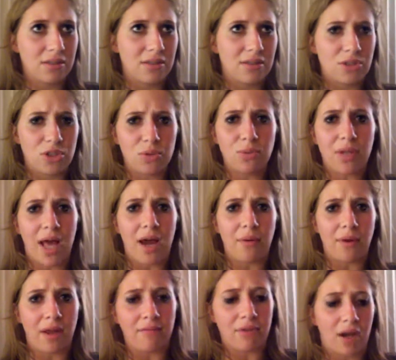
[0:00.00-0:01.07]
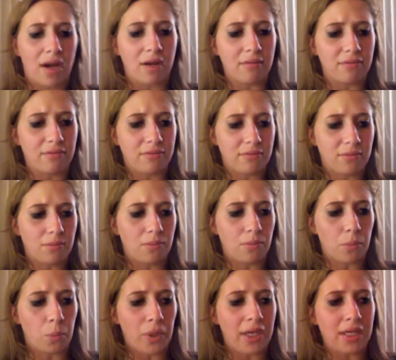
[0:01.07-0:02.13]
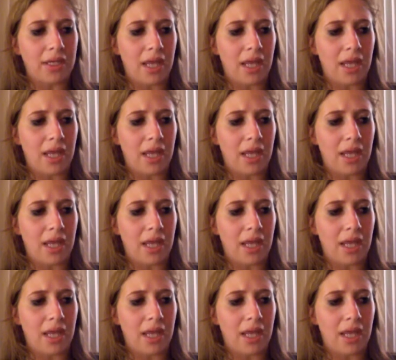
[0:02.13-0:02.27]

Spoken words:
too loud. I've kind of weaned